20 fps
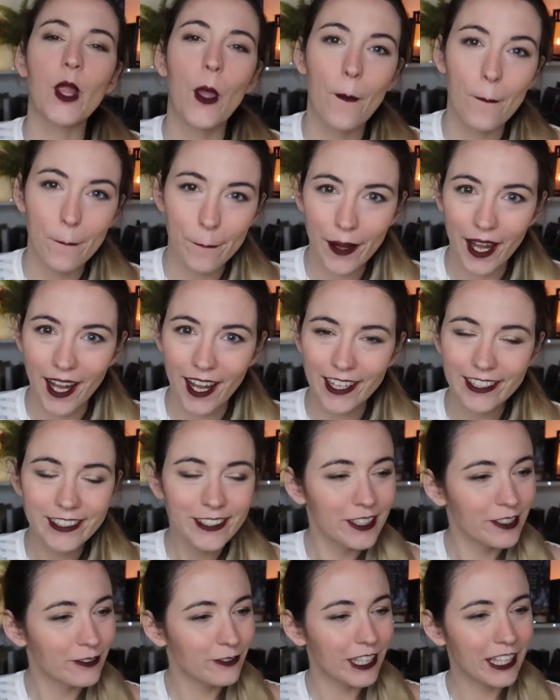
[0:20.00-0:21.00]
But
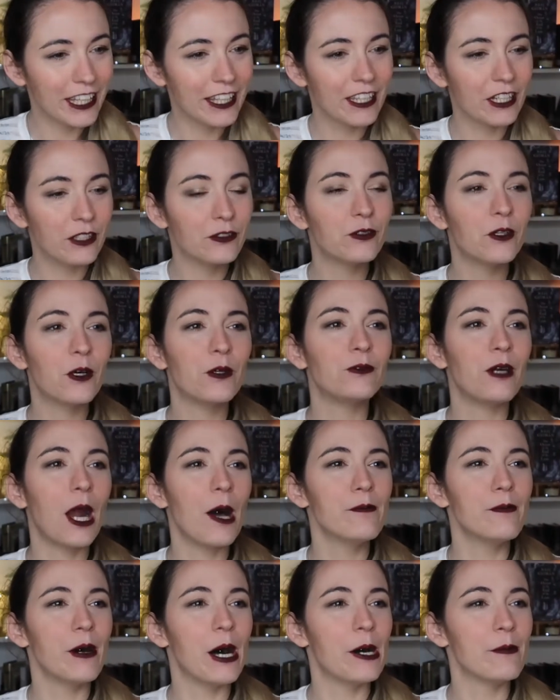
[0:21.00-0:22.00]
we're here for a
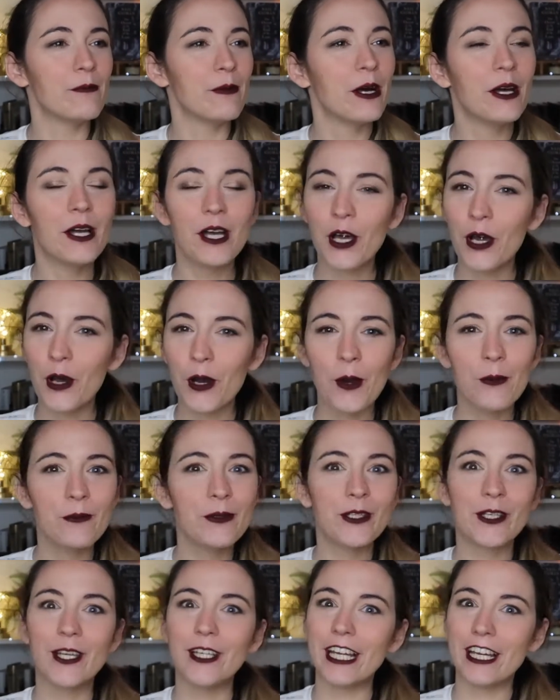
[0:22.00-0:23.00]
wrap up. Hope
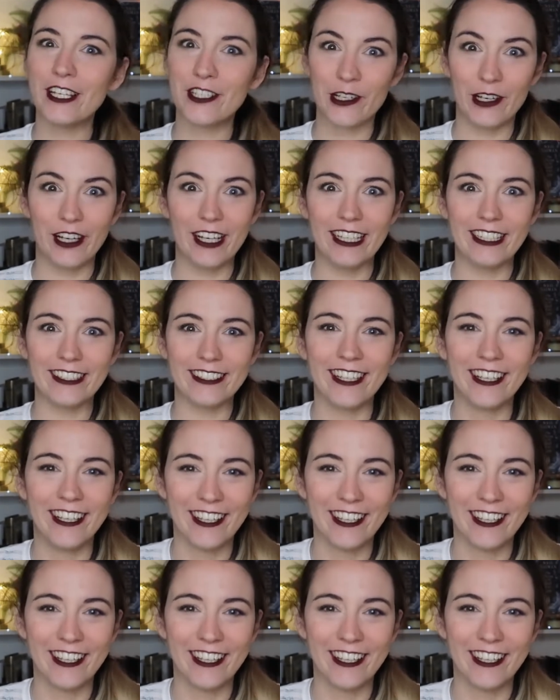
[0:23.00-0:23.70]
you can enjoy it.